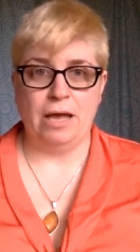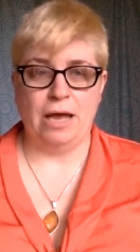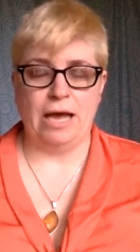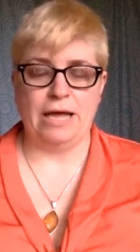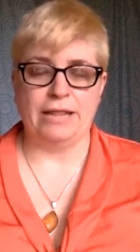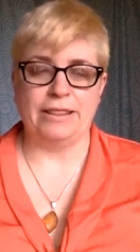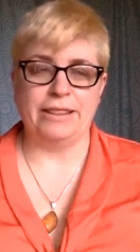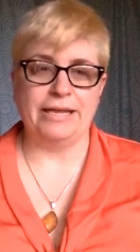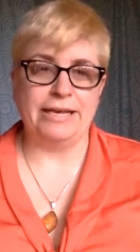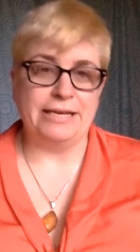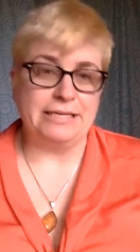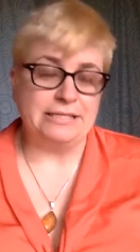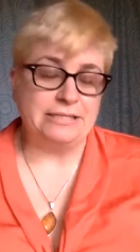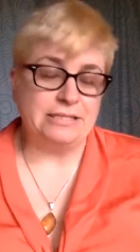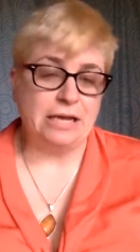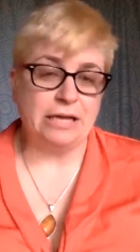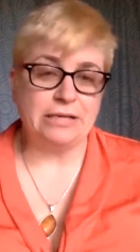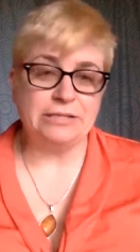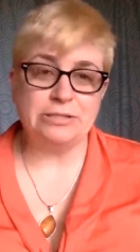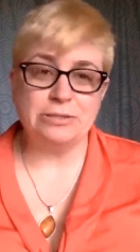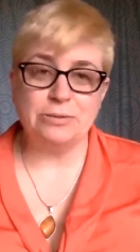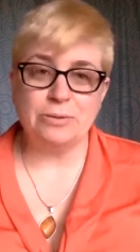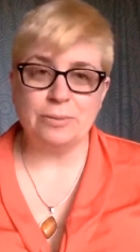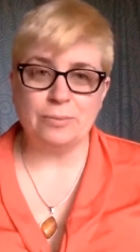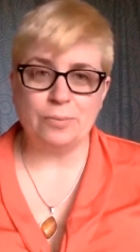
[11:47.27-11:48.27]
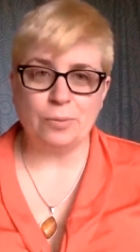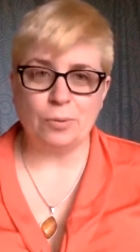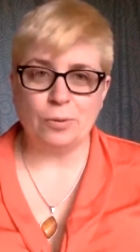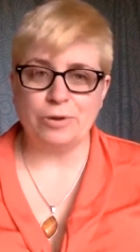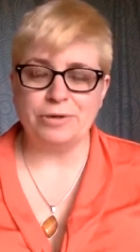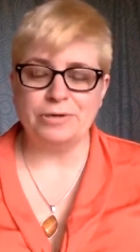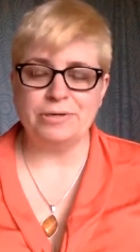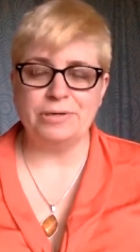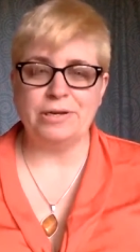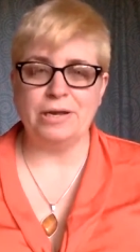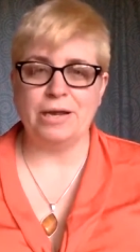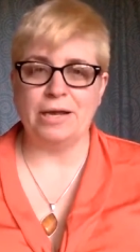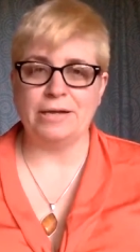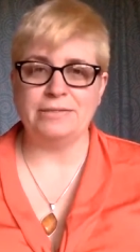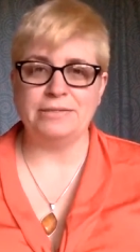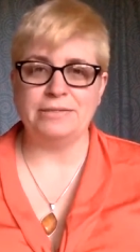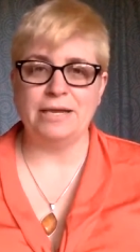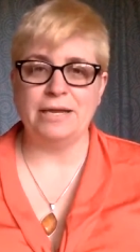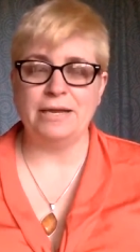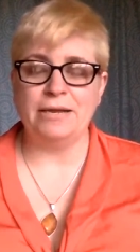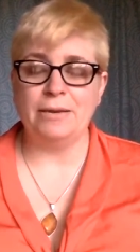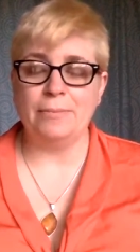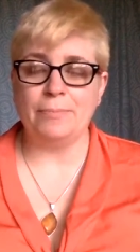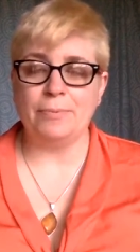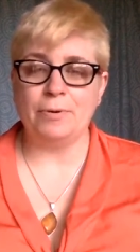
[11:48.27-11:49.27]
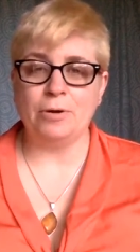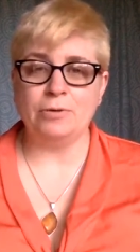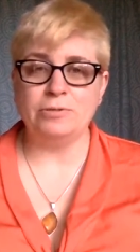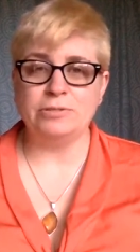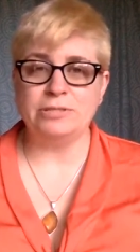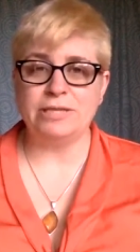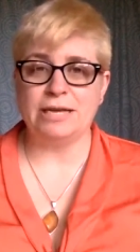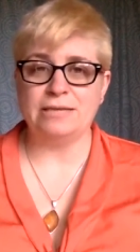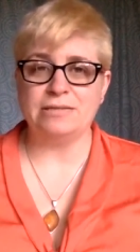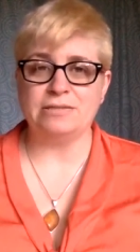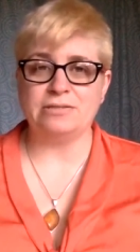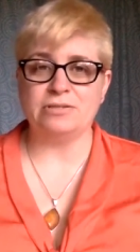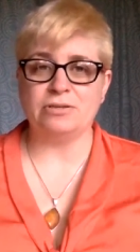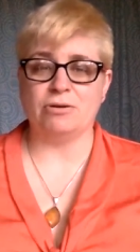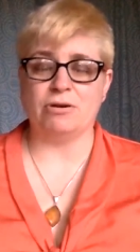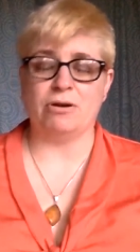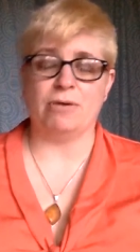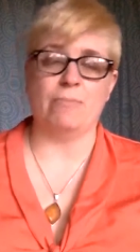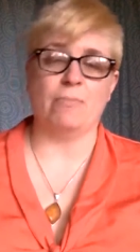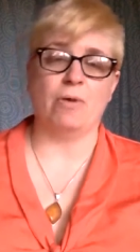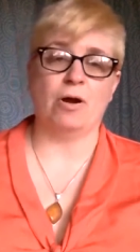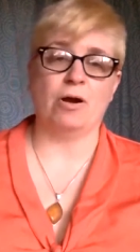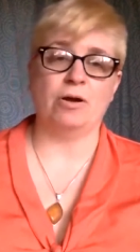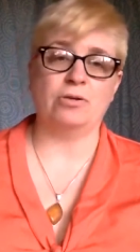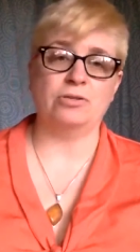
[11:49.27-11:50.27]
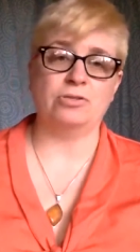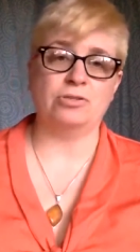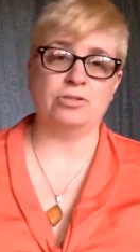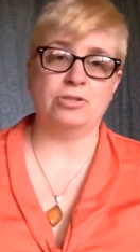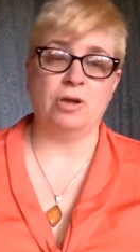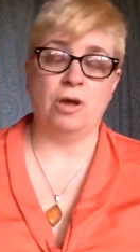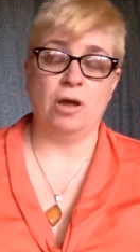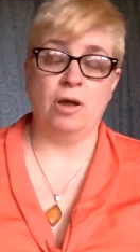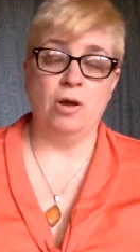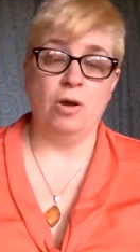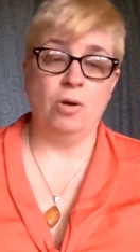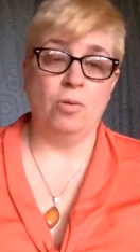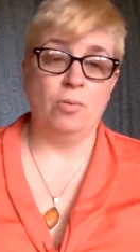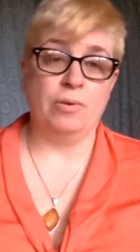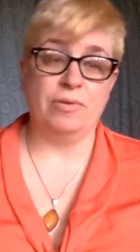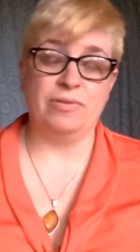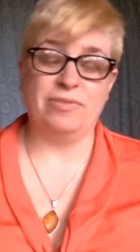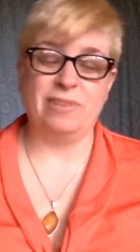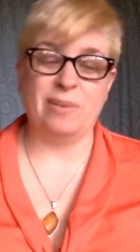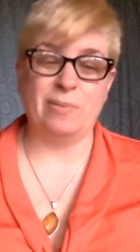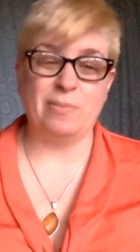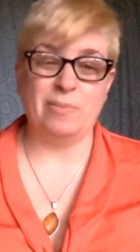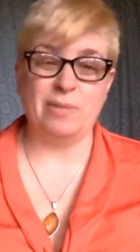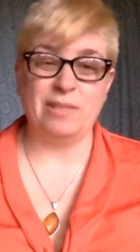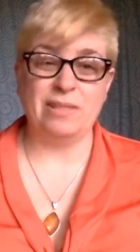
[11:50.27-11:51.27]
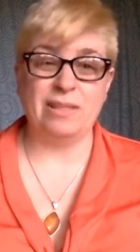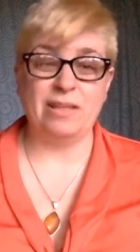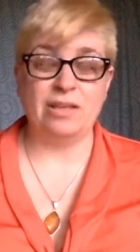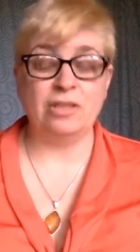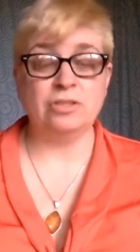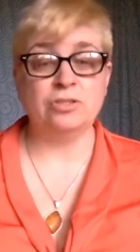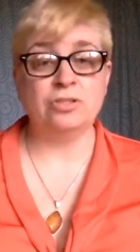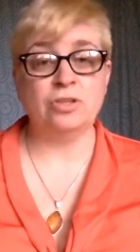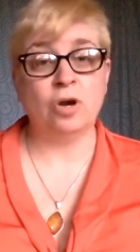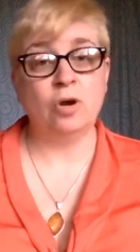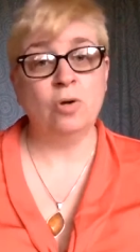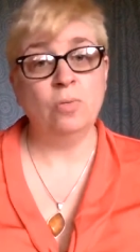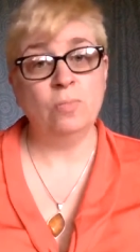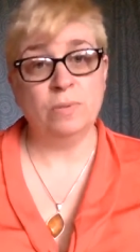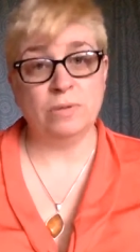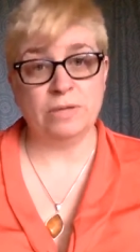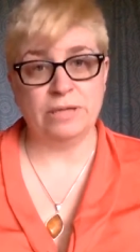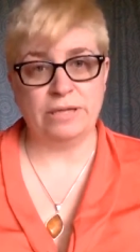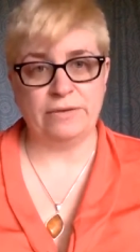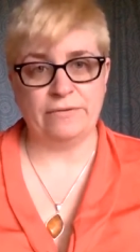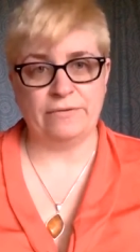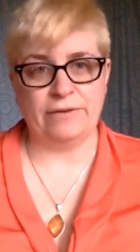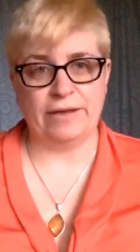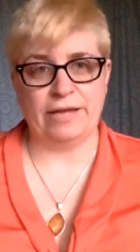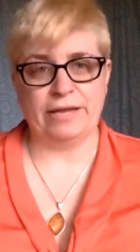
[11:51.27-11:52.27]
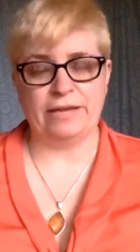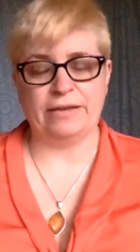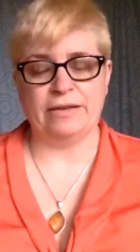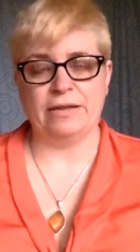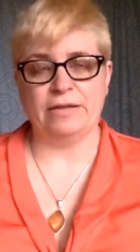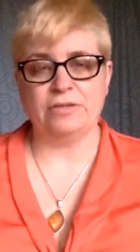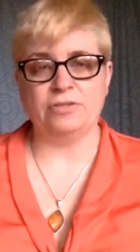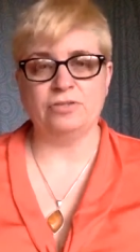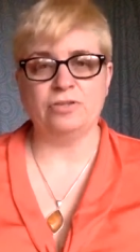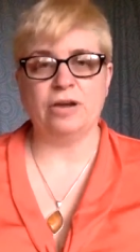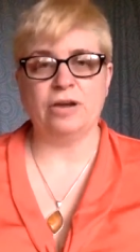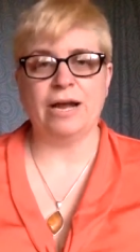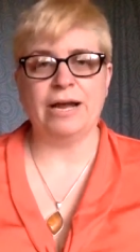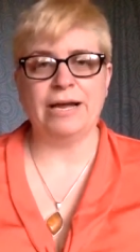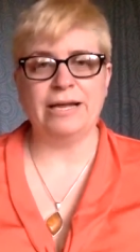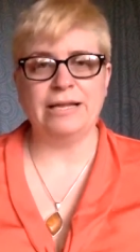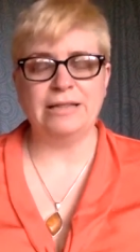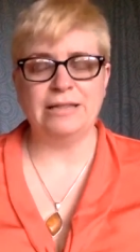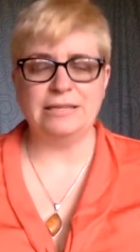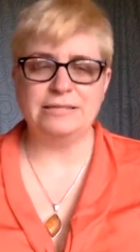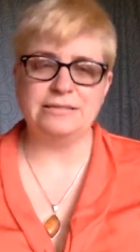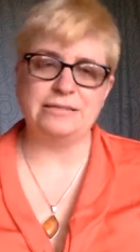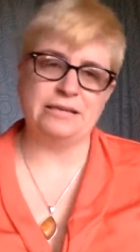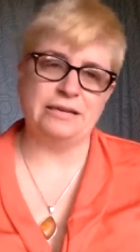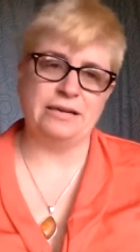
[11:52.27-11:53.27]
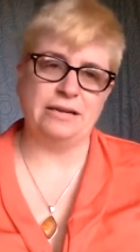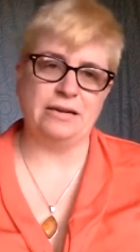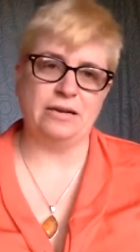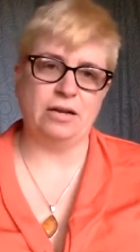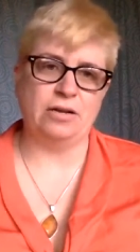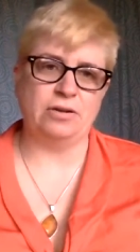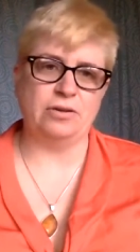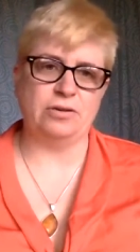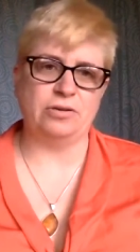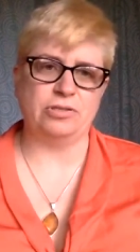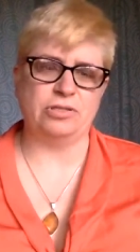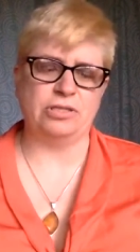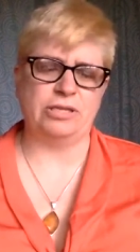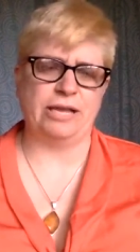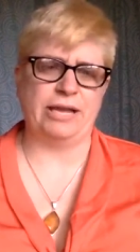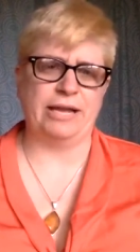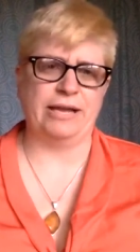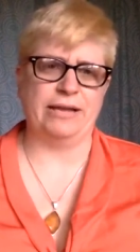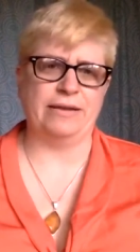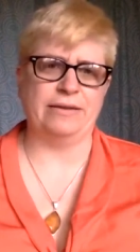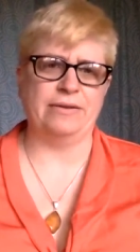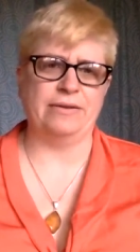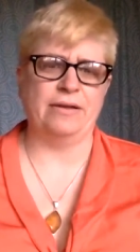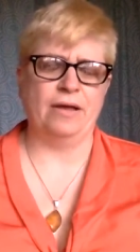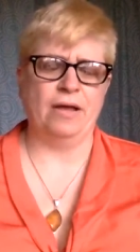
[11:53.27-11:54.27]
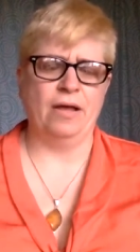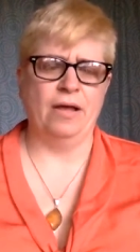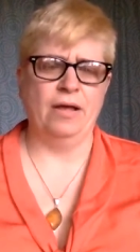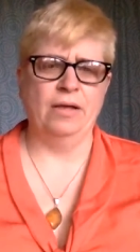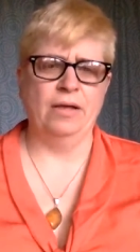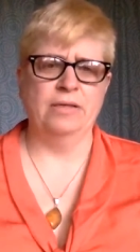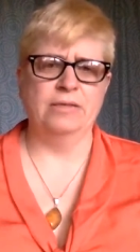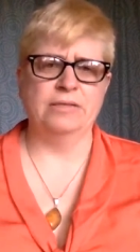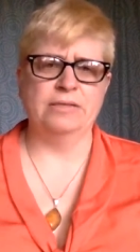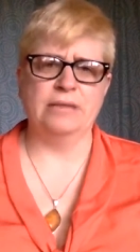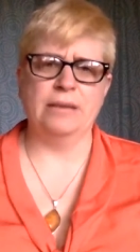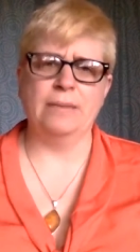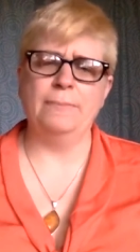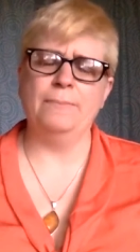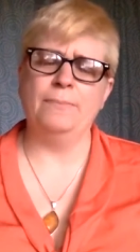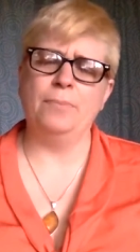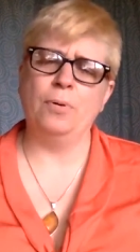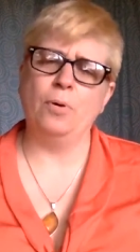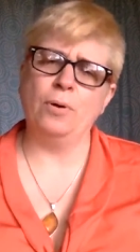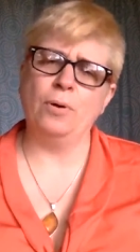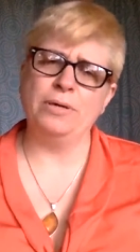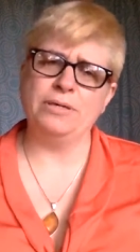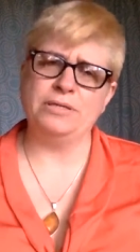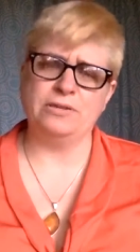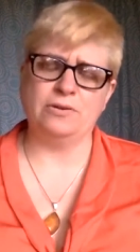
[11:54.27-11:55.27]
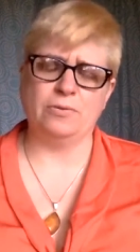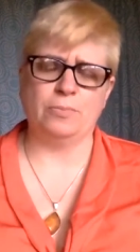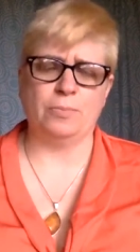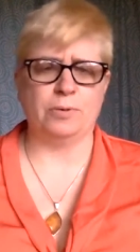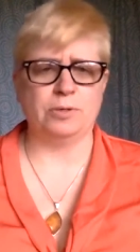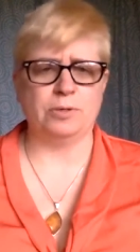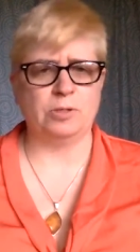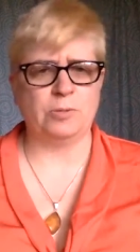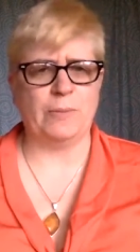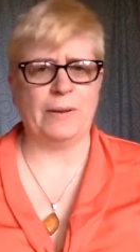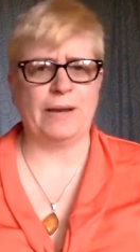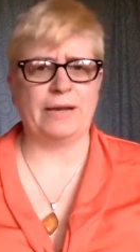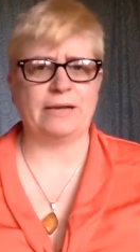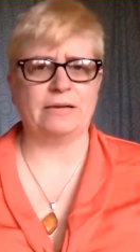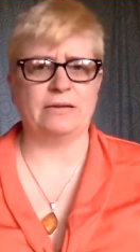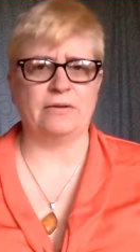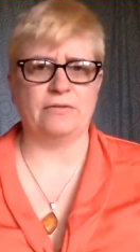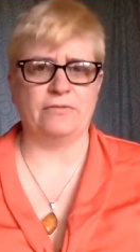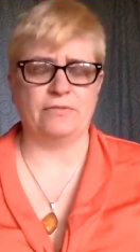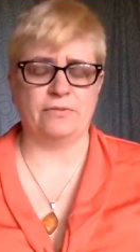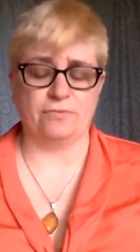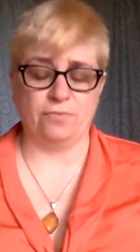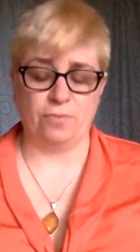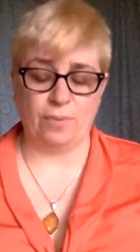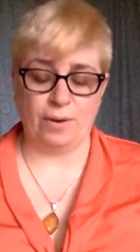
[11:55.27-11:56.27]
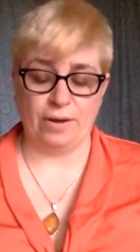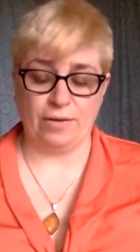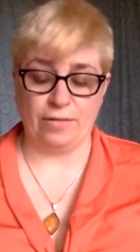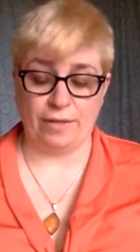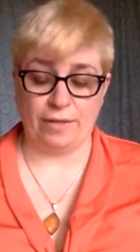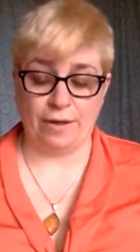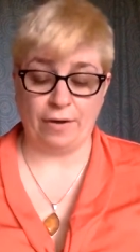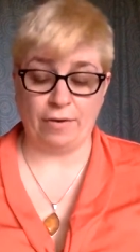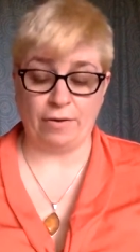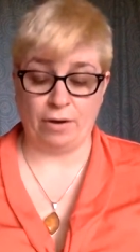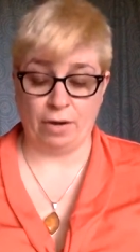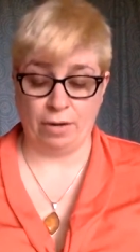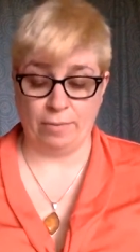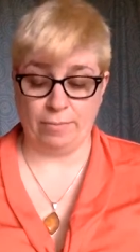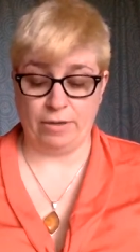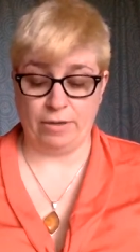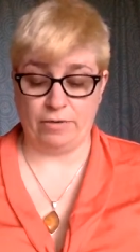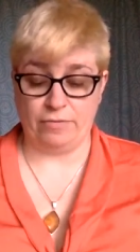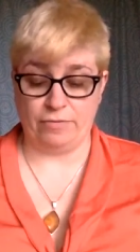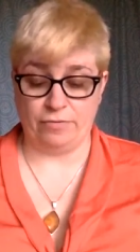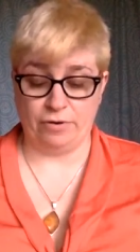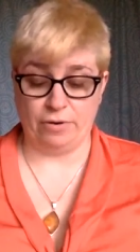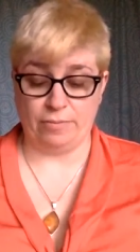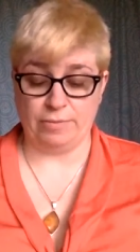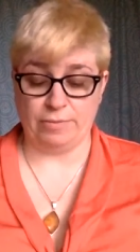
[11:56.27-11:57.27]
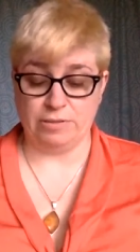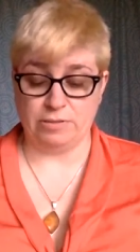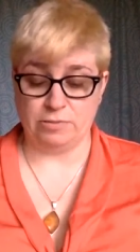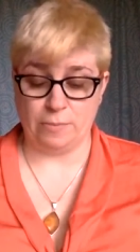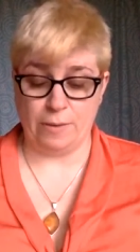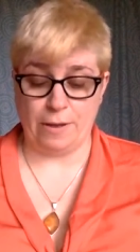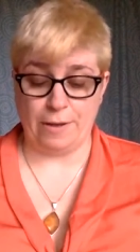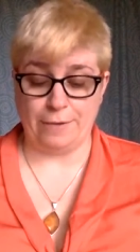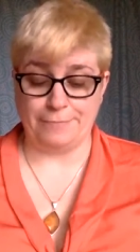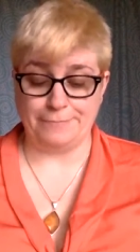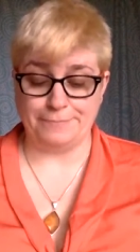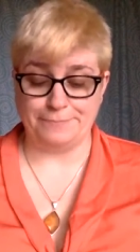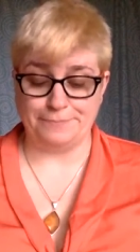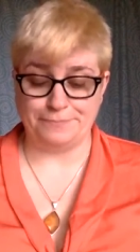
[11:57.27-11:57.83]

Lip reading: I think it's also important, attend a protest or a march with something that you don't believe in, and try and listen and understand some point or perspective of where they're coming from as well.